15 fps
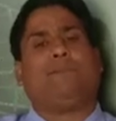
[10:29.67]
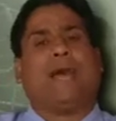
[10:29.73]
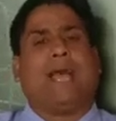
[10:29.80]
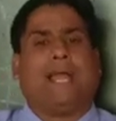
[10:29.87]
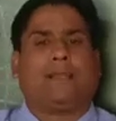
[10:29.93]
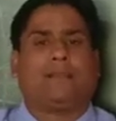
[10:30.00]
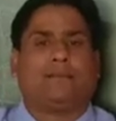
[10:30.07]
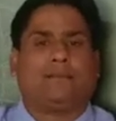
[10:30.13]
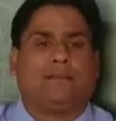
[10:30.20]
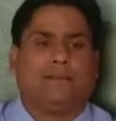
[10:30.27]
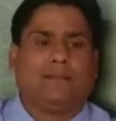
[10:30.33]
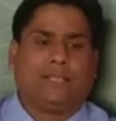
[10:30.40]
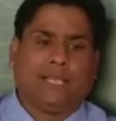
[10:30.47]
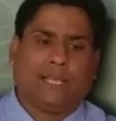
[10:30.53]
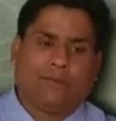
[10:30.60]
back
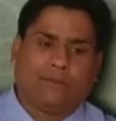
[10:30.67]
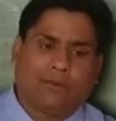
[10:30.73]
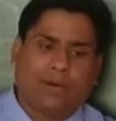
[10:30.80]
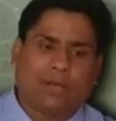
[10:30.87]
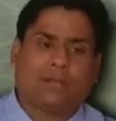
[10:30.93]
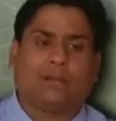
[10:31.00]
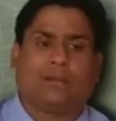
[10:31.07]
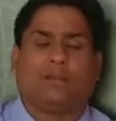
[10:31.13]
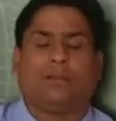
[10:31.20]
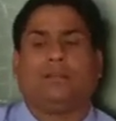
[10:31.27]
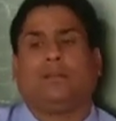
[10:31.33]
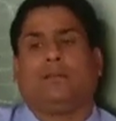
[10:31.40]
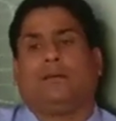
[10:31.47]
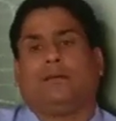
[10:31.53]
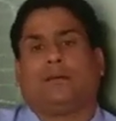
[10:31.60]
there
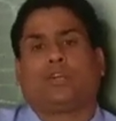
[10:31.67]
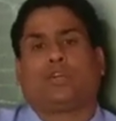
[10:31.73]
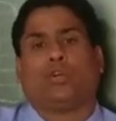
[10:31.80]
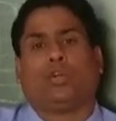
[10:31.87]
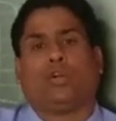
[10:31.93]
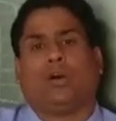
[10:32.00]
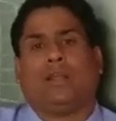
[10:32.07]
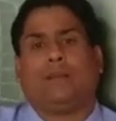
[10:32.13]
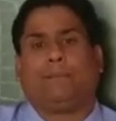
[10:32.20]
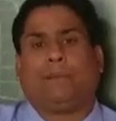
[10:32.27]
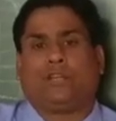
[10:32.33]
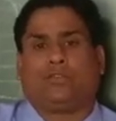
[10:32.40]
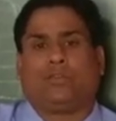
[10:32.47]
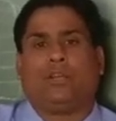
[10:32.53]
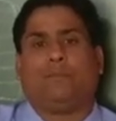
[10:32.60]
were crude oil,
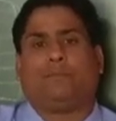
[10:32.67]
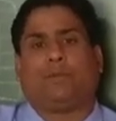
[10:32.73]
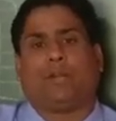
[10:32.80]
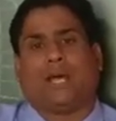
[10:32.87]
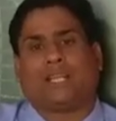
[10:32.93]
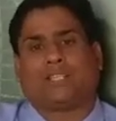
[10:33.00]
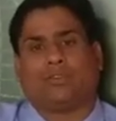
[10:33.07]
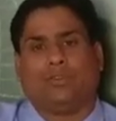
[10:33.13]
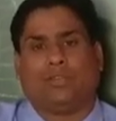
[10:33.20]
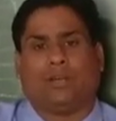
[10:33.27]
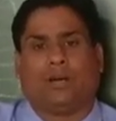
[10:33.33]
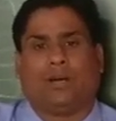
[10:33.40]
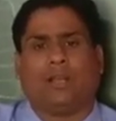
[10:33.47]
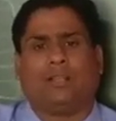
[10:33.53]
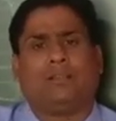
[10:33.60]
petroleum products on the
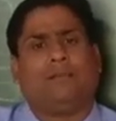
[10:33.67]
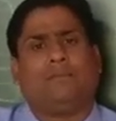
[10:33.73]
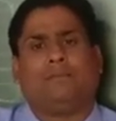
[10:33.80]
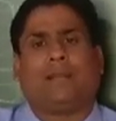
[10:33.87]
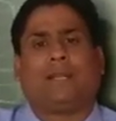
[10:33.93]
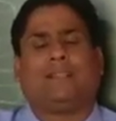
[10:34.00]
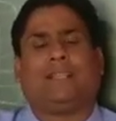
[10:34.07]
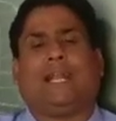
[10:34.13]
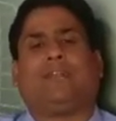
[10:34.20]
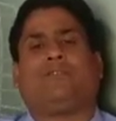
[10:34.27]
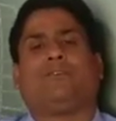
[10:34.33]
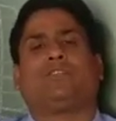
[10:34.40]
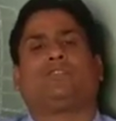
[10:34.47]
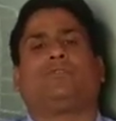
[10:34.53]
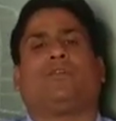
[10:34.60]
earth, but that
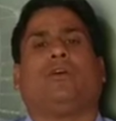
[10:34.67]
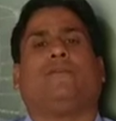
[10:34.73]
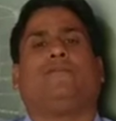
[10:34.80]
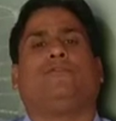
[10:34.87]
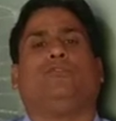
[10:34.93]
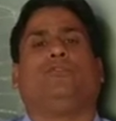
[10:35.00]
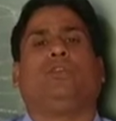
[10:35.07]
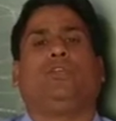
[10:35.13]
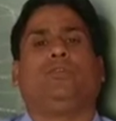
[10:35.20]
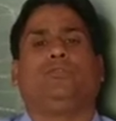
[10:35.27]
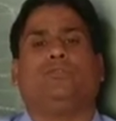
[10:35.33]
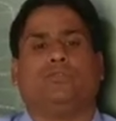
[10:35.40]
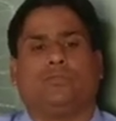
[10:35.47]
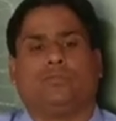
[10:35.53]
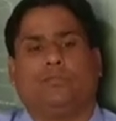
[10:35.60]
was of no
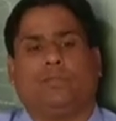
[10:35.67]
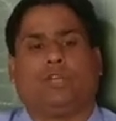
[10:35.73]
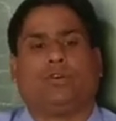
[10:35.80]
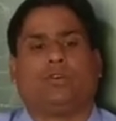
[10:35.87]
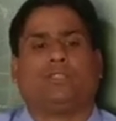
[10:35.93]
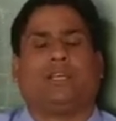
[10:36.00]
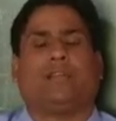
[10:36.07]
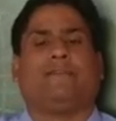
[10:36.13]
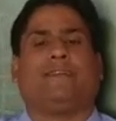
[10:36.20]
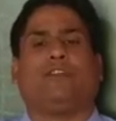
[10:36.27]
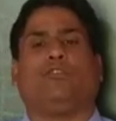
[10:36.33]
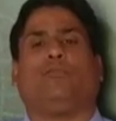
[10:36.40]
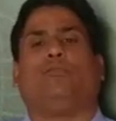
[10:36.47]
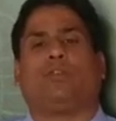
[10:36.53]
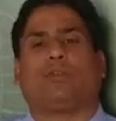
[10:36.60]
use because there were
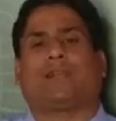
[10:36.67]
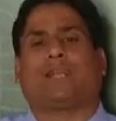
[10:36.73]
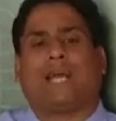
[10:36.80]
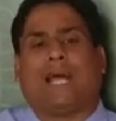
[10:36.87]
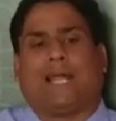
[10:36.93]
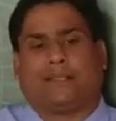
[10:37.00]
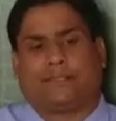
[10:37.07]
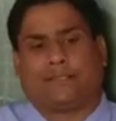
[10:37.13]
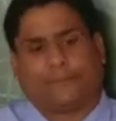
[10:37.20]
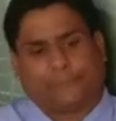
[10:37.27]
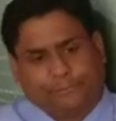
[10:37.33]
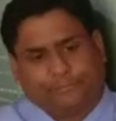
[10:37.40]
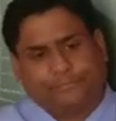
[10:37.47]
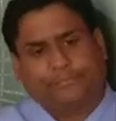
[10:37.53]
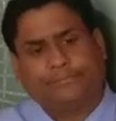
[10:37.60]
no motor cars.
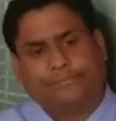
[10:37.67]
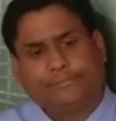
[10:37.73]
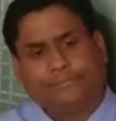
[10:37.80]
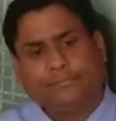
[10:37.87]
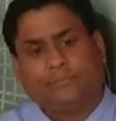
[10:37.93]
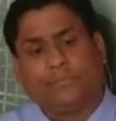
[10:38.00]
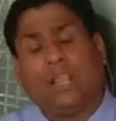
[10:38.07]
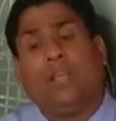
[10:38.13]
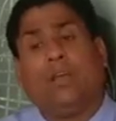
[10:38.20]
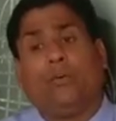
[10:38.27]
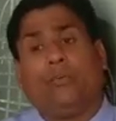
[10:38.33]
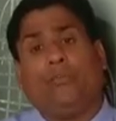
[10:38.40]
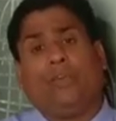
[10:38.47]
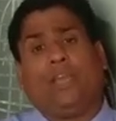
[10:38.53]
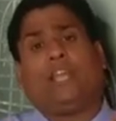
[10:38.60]

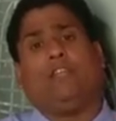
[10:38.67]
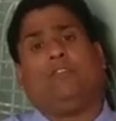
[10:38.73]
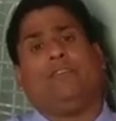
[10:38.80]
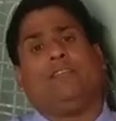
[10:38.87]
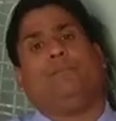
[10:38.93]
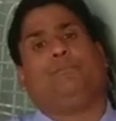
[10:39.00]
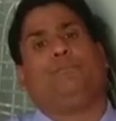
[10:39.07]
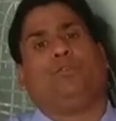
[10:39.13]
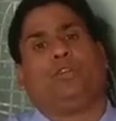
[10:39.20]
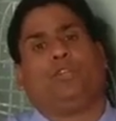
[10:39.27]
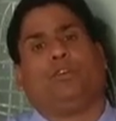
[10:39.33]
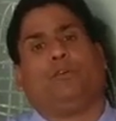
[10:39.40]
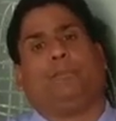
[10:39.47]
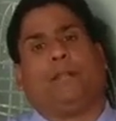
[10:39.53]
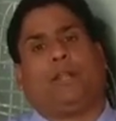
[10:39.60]
Where you will put
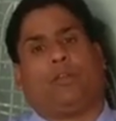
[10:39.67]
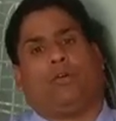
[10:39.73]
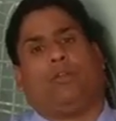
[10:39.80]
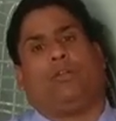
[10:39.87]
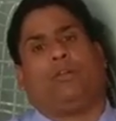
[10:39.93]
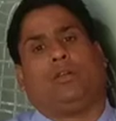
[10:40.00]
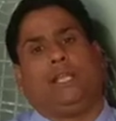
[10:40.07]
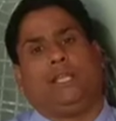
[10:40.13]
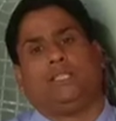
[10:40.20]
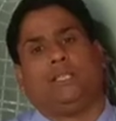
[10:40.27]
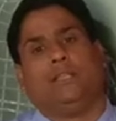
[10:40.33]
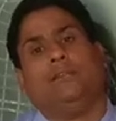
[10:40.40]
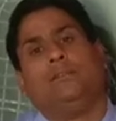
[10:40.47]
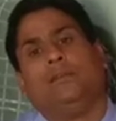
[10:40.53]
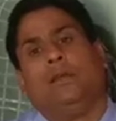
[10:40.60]
your petrol or
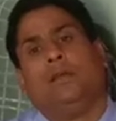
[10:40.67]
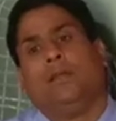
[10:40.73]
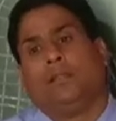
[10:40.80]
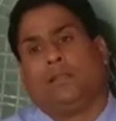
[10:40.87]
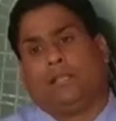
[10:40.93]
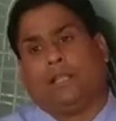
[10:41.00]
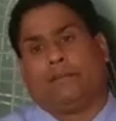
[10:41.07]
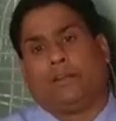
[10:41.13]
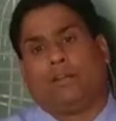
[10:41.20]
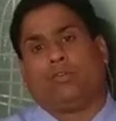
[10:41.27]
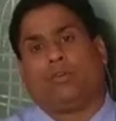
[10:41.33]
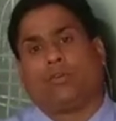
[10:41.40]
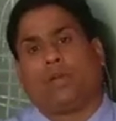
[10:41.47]
diesel? There were no